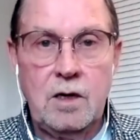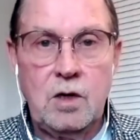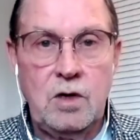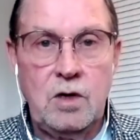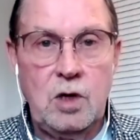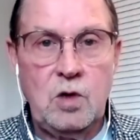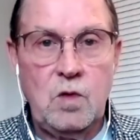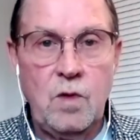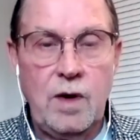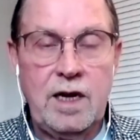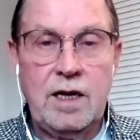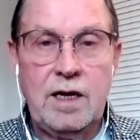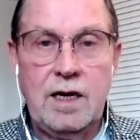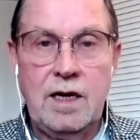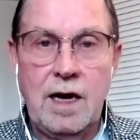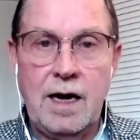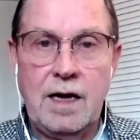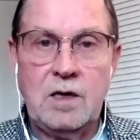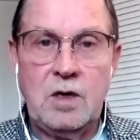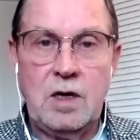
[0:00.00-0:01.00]
So just
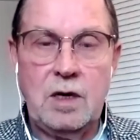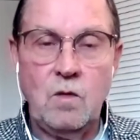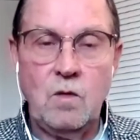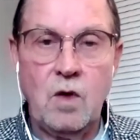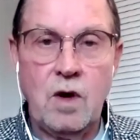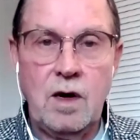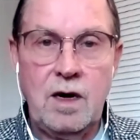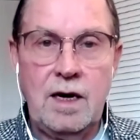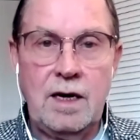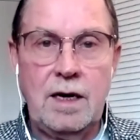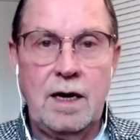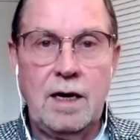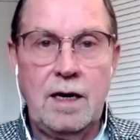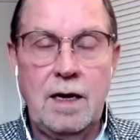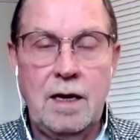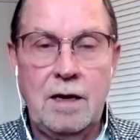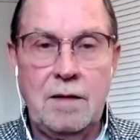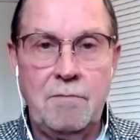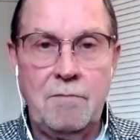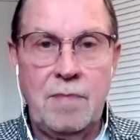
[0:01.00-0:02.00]
recognizing where can I
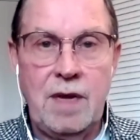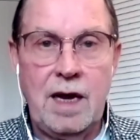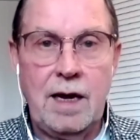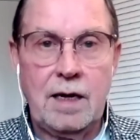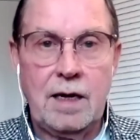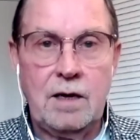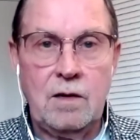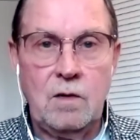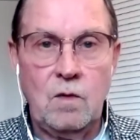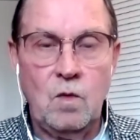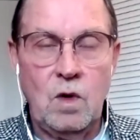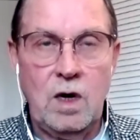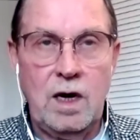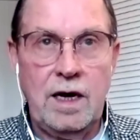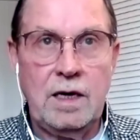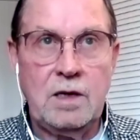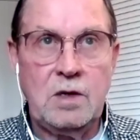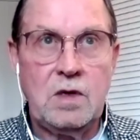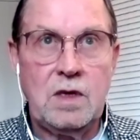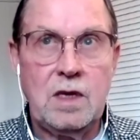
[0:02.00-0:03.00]
cut back in
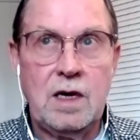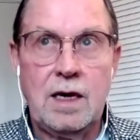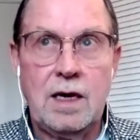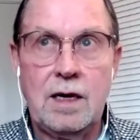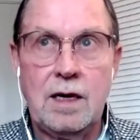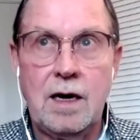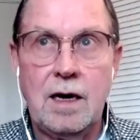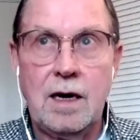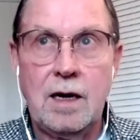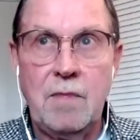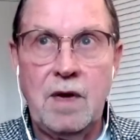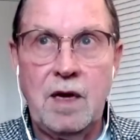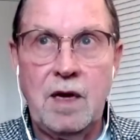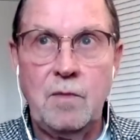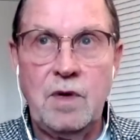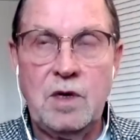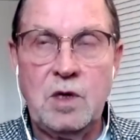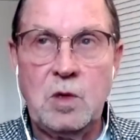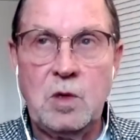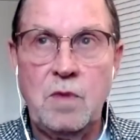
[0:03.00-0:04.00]
ways that I may
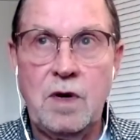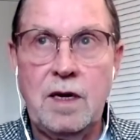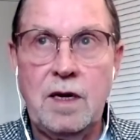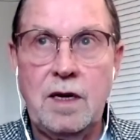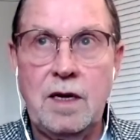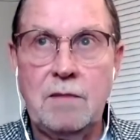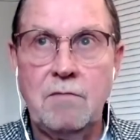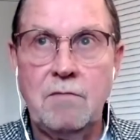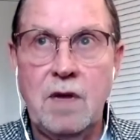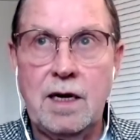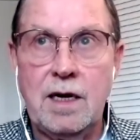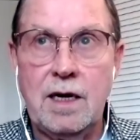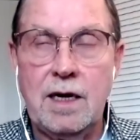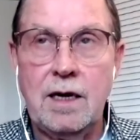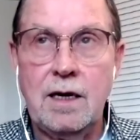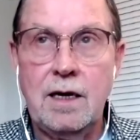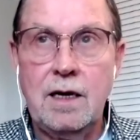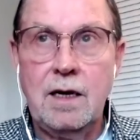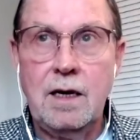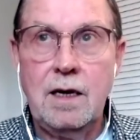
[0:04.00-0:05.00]
be spending
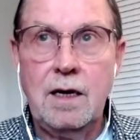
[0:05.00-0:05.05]
money